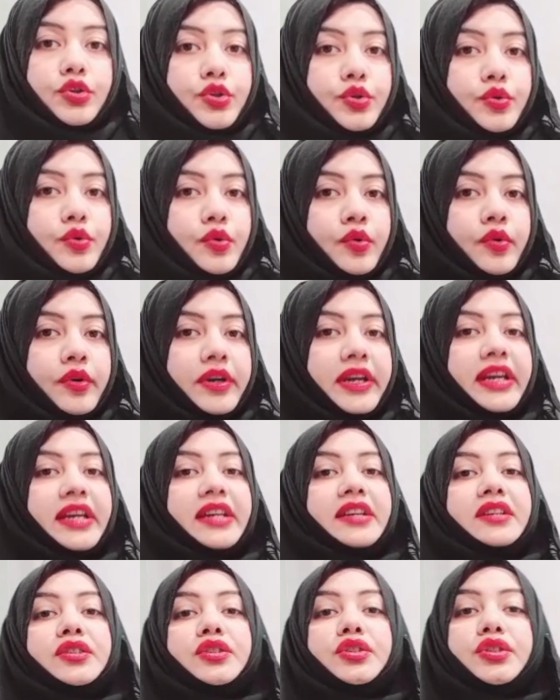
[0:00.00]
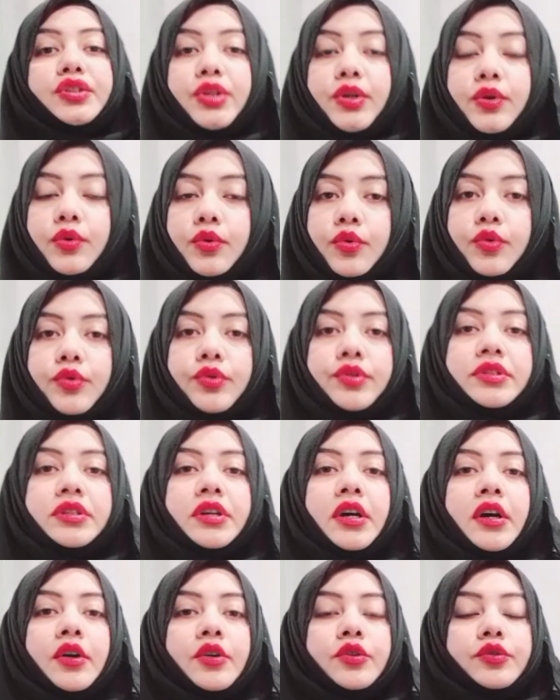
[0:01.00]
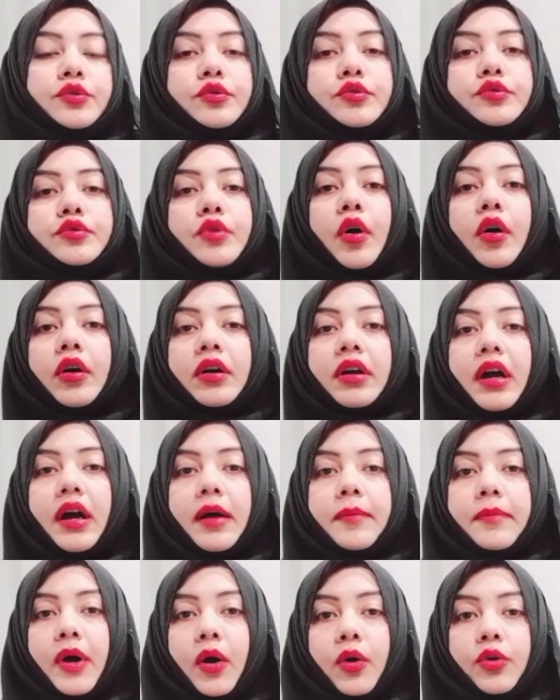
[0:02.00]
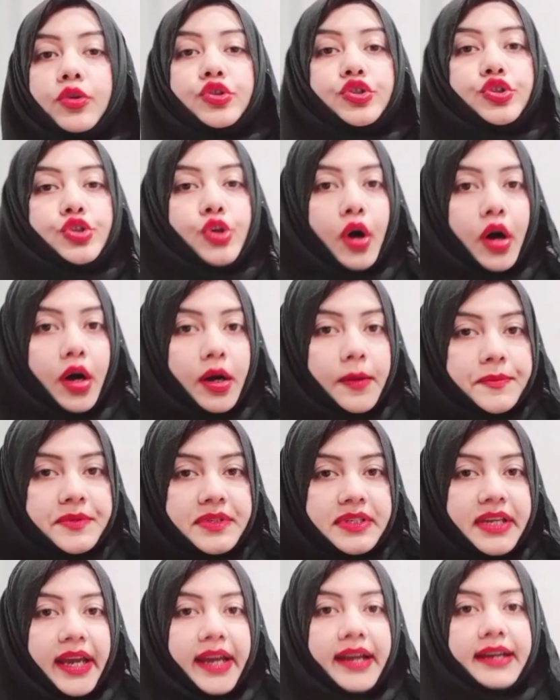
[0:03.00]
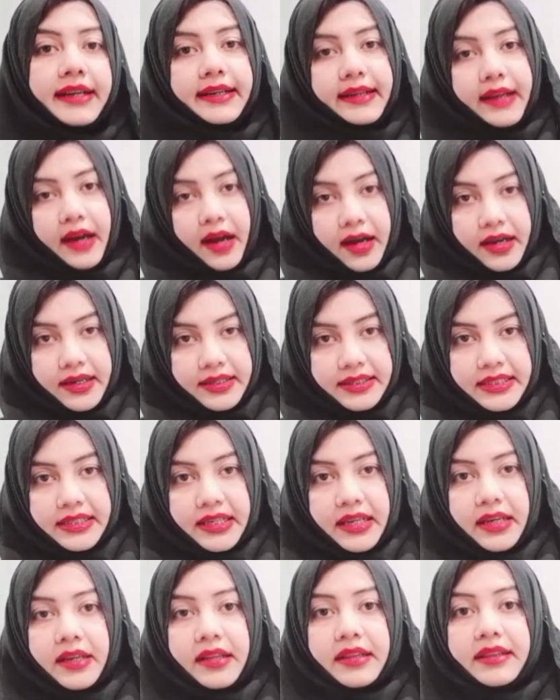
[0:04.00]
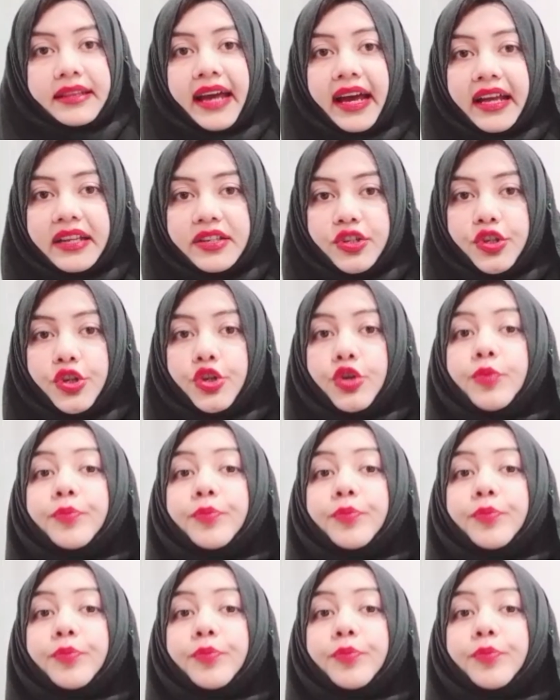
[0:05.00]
Do is used to talk about jobs and tasks that you